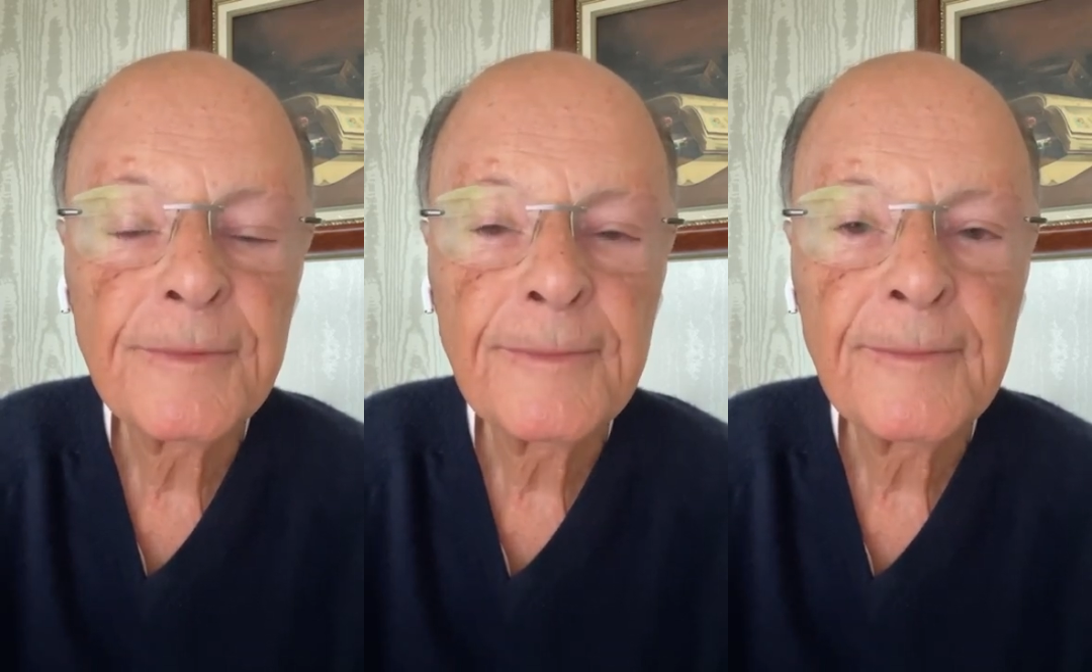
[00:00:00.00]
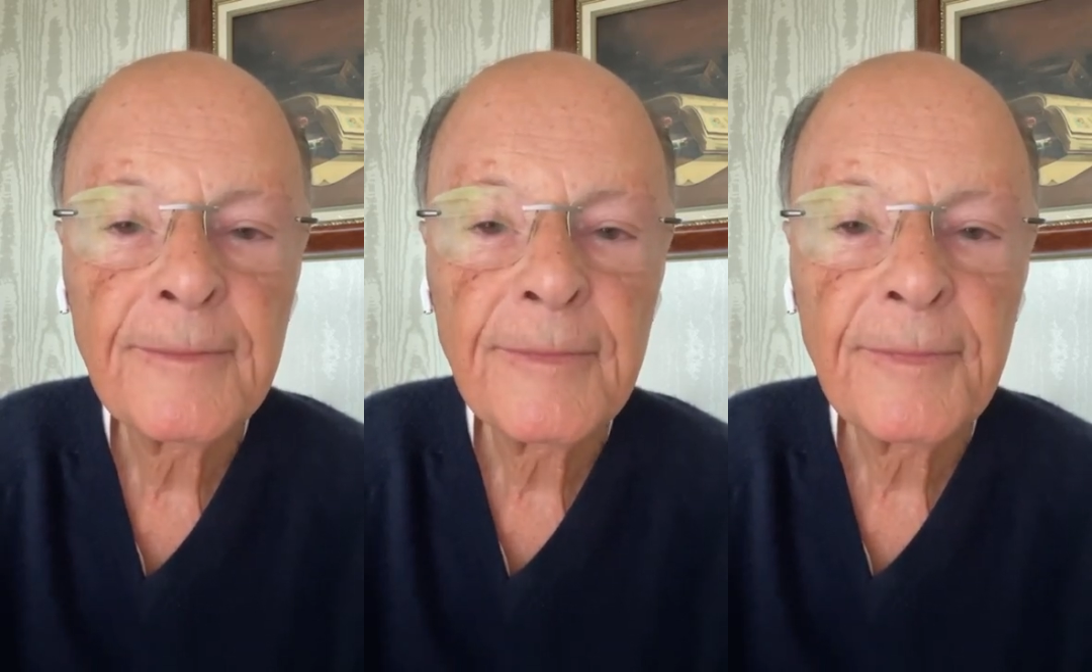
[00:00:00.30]

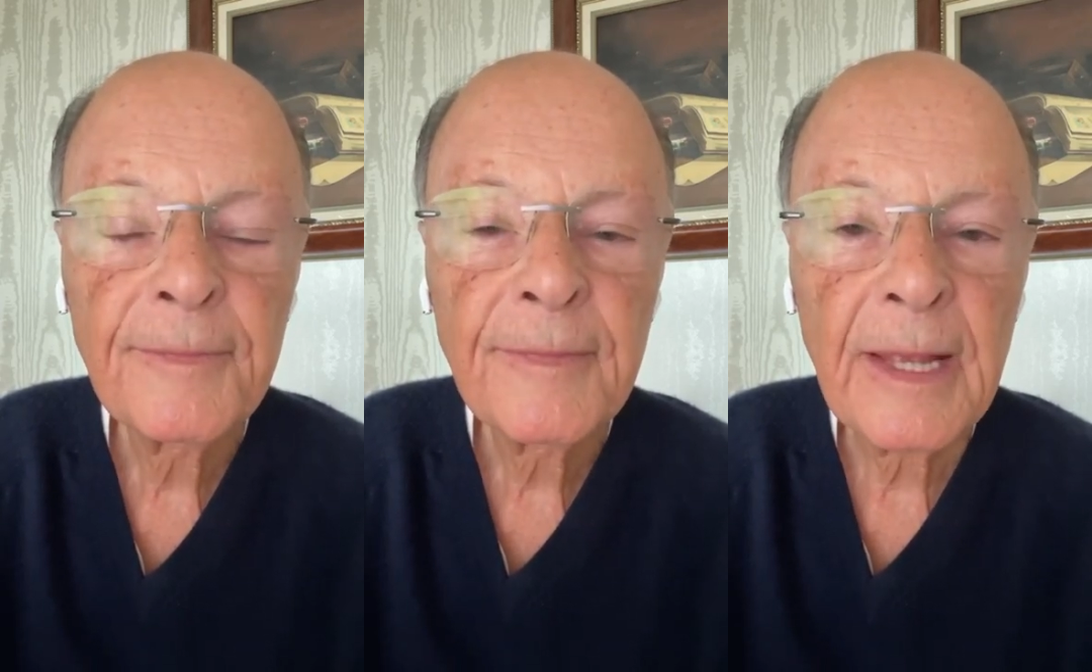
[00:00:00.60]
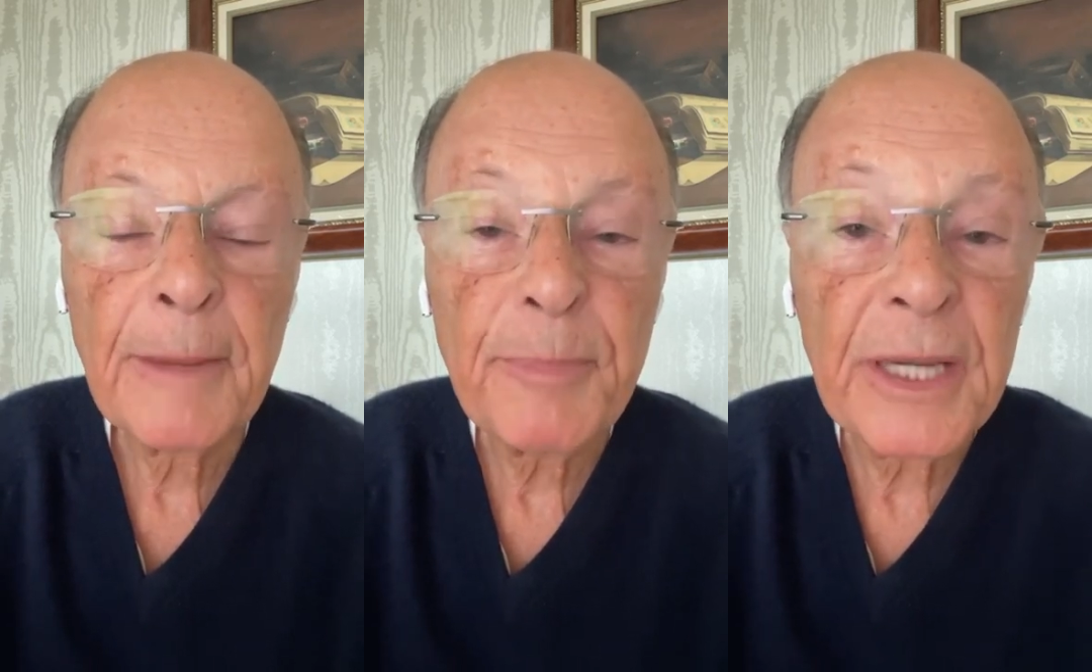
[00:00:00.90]
They lost
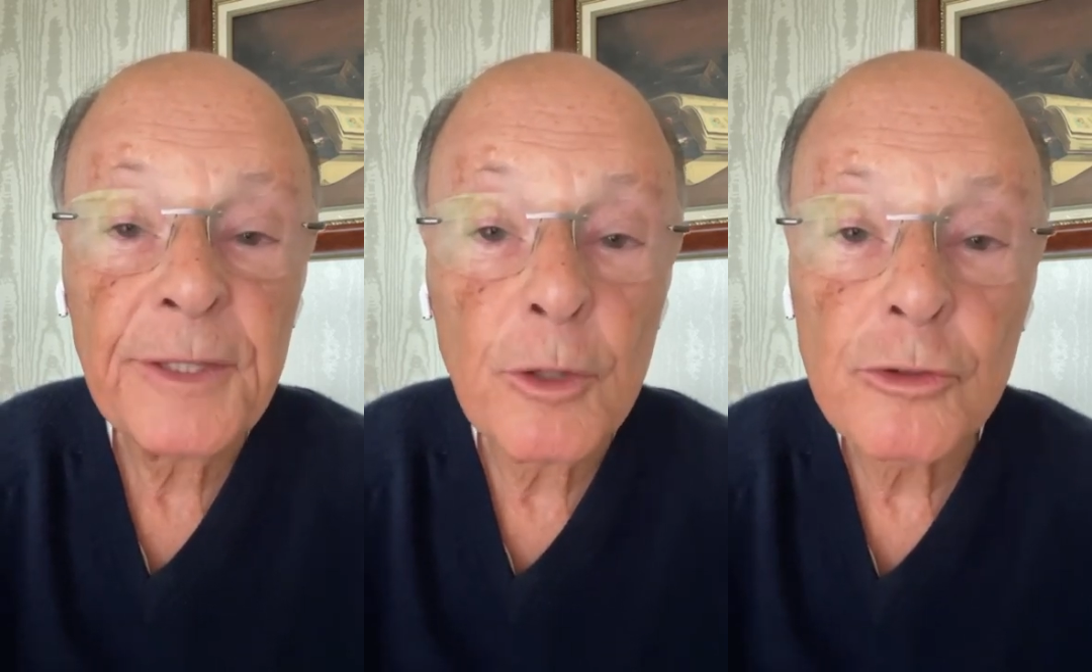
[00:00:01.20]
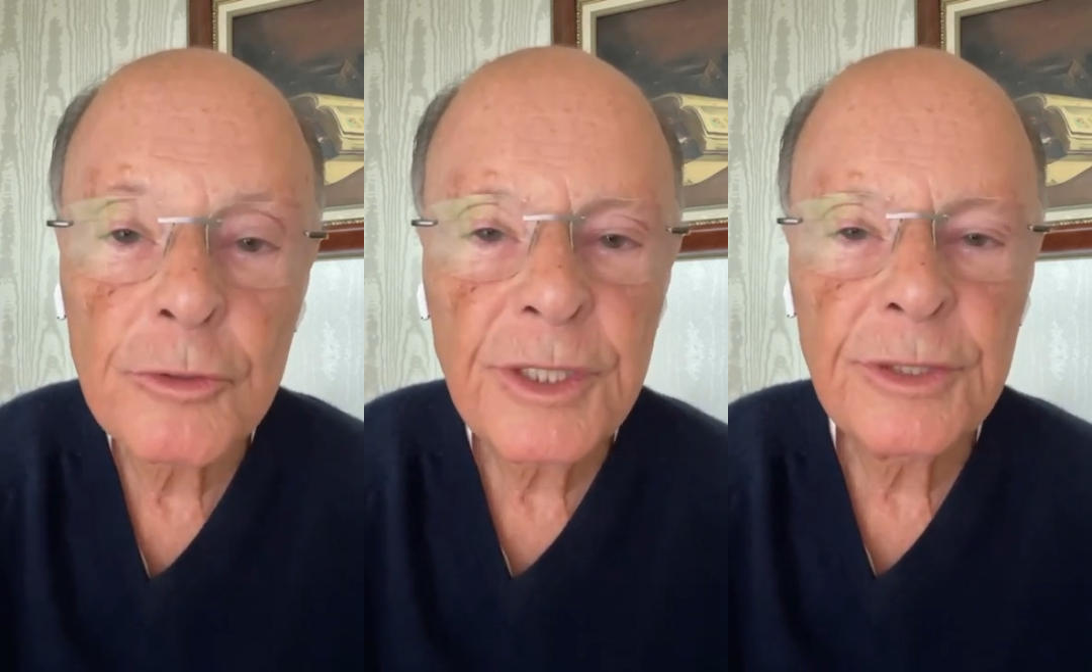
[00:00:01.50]
their mind,
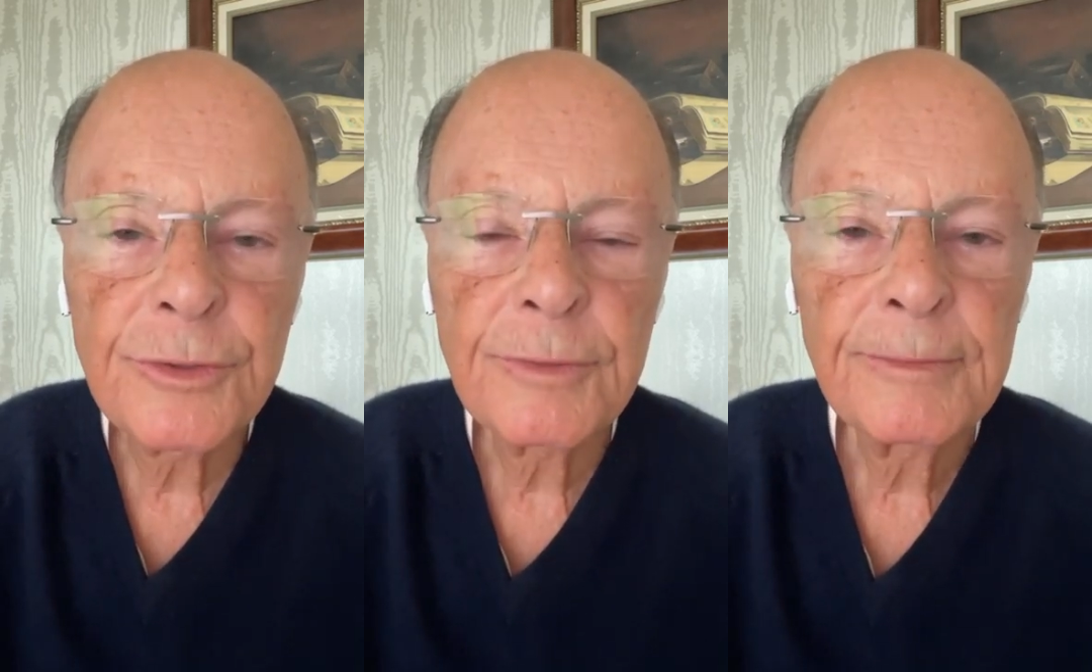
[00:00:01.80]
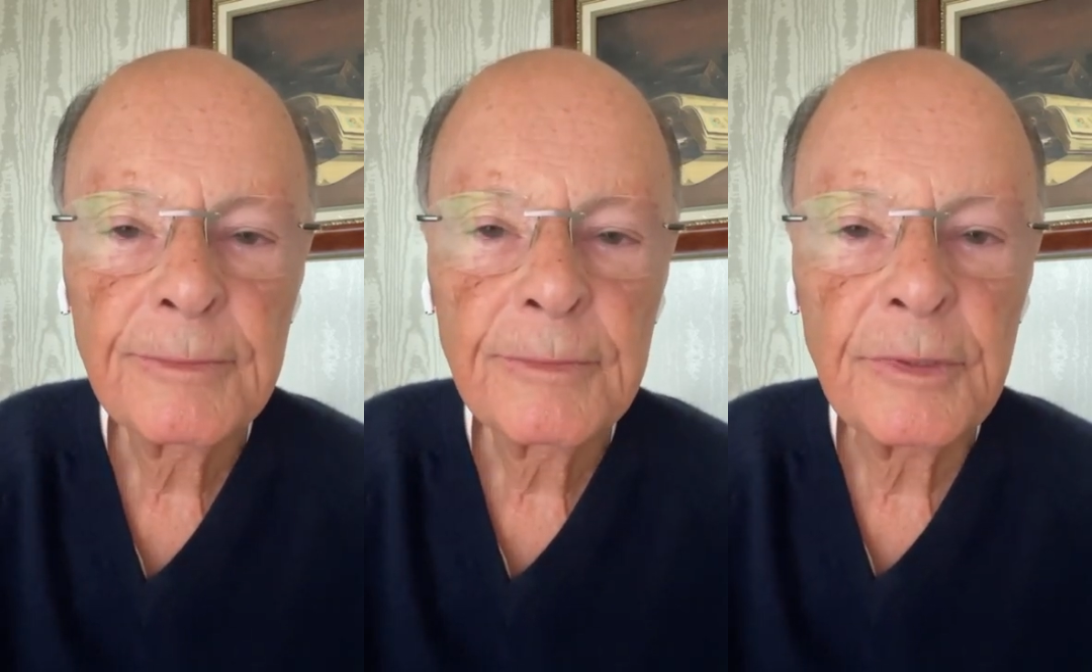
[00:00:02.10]
so
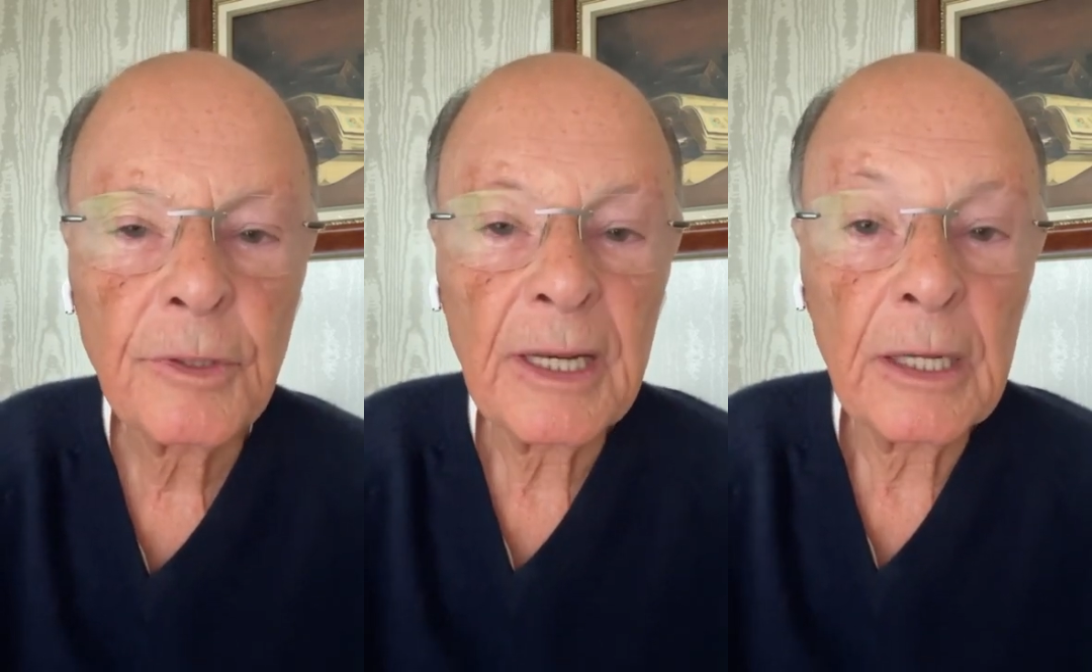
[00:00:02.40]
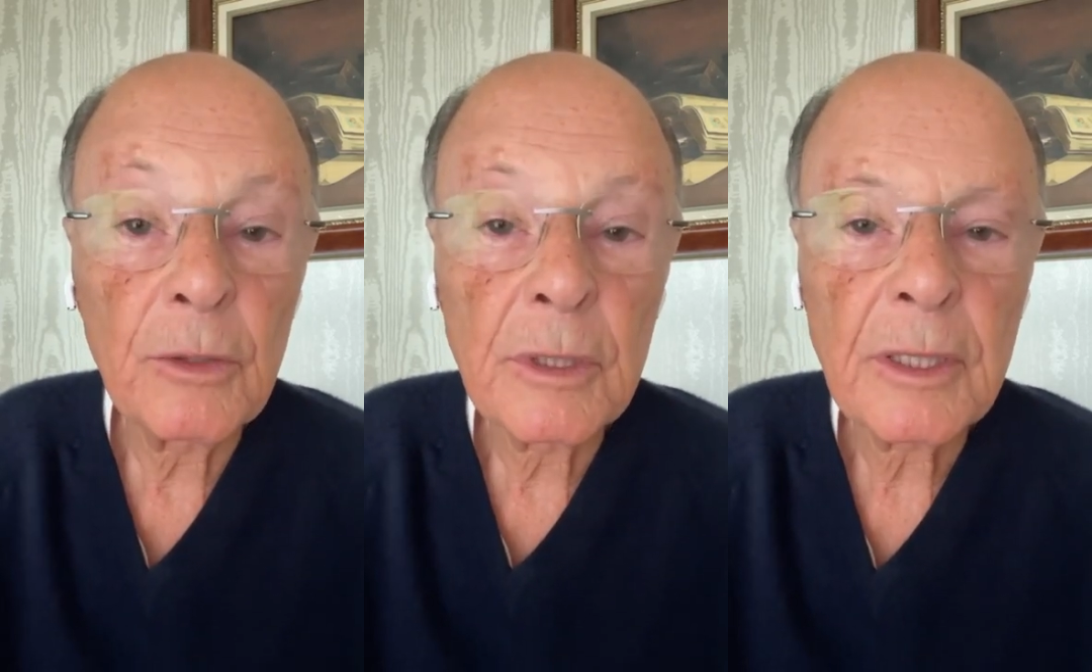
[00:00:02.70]
they are
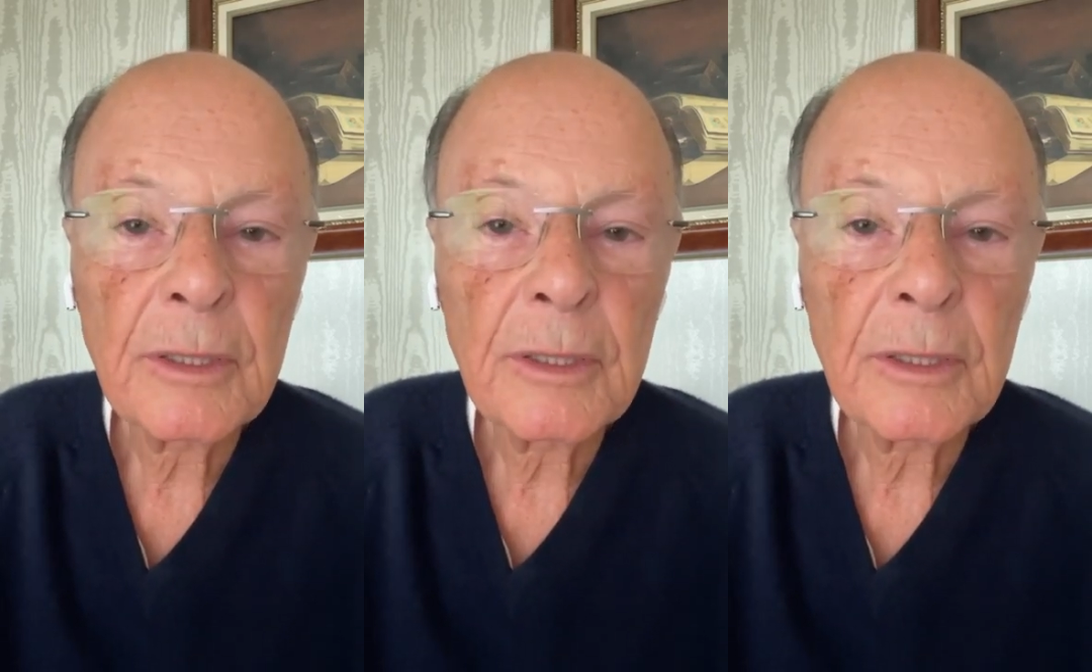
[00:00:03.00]
fools.